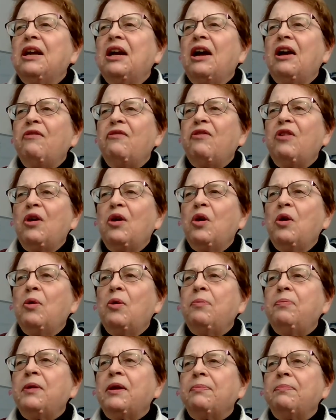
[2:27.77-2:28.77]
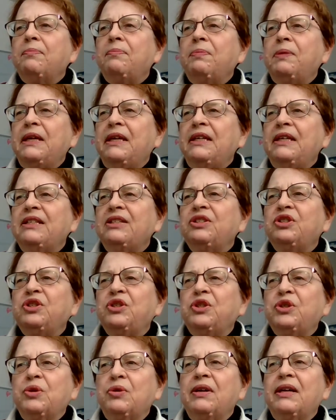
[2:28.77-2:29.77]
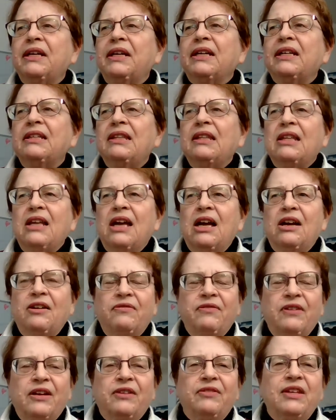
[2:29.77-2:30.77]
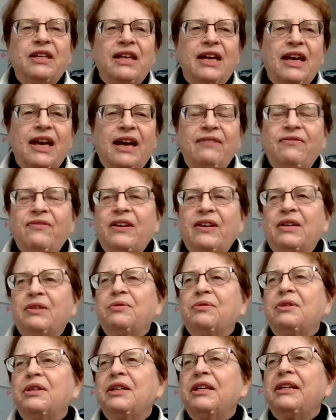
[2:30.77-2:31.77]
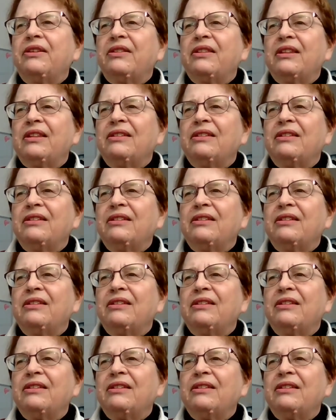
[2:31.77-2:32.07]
of hope peace, joy, and love of the Advent wreath.